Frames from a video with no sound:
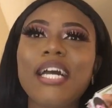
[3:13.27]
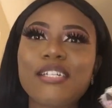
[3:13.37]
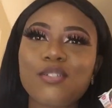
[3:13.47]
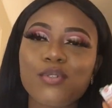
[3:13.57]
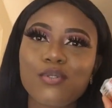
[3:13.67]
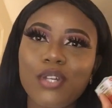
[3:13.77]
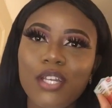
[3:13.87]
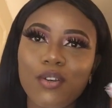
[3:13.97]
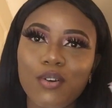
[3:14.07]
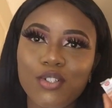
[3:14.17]
She was
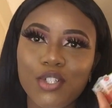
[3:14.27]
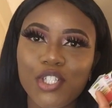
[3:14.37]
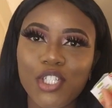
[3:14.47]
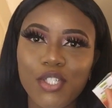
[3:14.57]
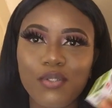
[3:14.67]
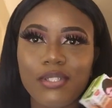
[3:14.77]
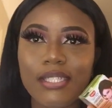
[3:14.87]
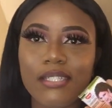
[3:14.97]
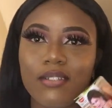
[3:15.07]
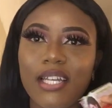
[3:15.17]
looking gorgeous. She used
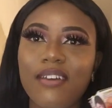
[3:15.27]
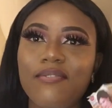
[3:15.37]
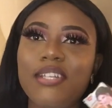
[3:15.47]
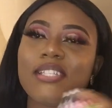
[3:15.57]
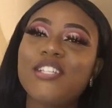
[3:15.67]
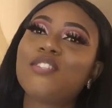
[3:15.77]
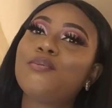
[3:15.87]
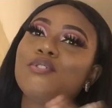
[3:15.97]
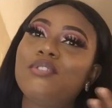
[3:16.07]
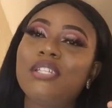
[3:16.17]
this on her face and she
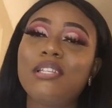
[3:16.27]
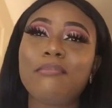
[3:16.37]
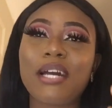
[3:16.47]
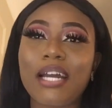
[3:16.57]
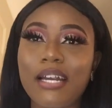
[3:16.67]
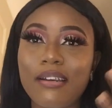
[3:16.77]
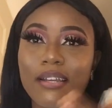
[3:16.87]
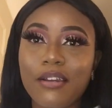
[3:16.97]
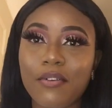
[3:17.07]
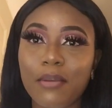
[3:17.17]
was using the
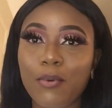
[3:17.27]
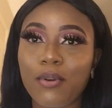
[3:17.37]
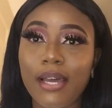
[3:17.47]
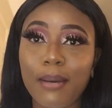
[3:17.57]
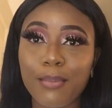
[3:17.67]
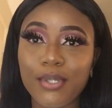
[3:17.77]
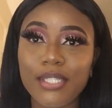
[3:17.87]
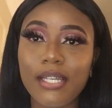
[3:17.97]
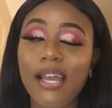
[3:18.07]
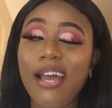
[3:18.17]
Macari cream on her
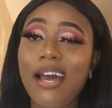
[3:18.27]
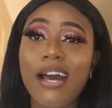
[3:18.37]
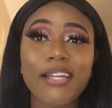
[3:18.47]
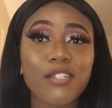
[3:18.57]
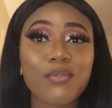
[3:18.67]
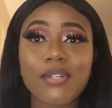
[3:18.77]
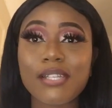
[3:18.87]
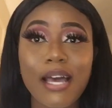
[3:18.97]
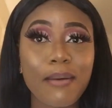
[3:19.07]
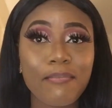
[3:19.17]
body and it was
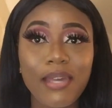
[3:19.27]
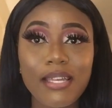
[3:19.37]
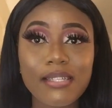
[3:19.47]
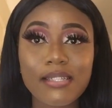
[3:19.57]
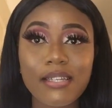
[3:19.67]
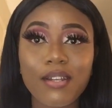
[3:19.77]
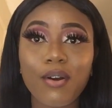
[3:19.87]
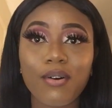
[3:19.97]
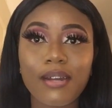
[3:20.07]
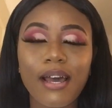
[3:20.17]
amazing
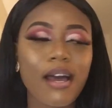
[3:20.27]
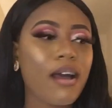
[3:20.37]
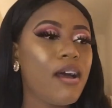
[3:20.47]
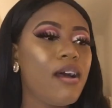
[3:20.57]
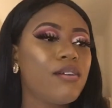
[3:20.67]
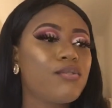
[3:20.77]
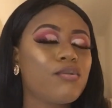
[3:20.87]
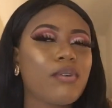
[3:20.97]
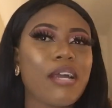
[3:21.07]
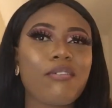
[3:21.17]
on her.
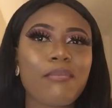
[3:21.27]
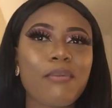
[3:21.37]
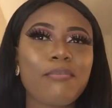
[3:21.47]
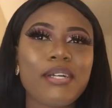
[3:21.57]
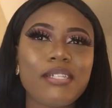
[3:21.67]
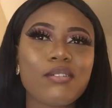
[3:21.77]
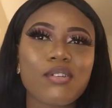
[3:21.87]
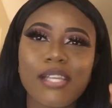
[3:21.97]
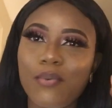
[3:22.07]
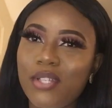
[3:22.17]
So I remembered it
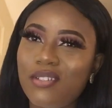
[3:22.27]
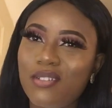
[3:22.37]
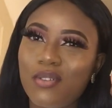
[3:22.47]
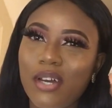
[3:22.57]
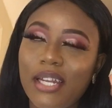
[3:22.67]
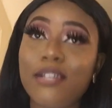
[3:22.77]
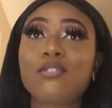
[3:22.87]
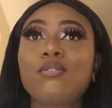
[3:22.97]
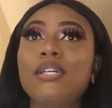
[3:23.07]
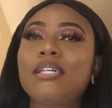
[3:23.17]
because I went to the store and I
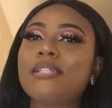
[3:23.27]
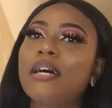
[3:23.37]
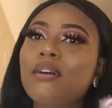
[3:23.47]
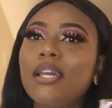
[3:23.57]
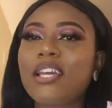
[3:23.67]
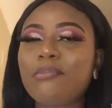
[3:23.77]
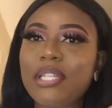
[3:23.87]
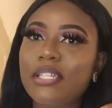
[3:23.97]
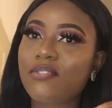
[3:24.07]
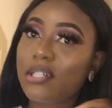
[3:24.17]
saw it. I was like, okay, give me
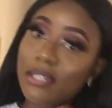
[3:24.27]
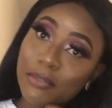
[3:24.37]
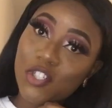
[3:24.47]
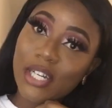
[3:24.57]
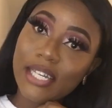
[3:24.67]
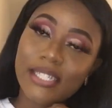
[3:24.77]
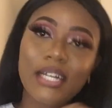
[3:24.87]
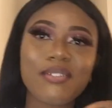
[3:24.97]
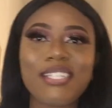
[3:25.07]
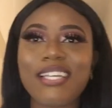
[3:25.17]
this cream, let me try it
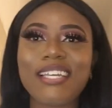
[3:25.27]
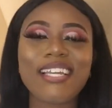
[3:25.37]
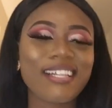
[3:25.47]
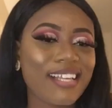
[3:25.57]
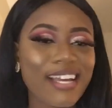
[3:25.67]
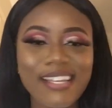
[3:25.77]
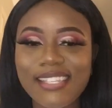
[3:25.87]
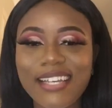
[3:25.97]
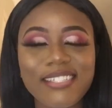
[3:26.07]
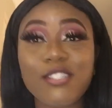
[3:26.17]
out again. And guys,
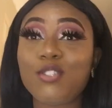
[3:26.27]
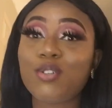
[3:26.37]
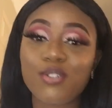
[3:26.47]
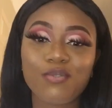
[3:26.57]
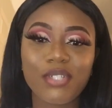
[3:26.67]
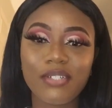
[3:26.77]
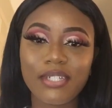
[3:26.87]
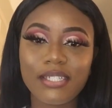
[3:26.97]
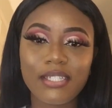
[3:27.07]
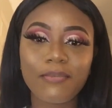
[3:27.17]
I did not
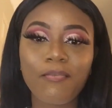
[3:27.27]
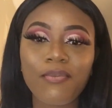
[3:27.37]
regret it.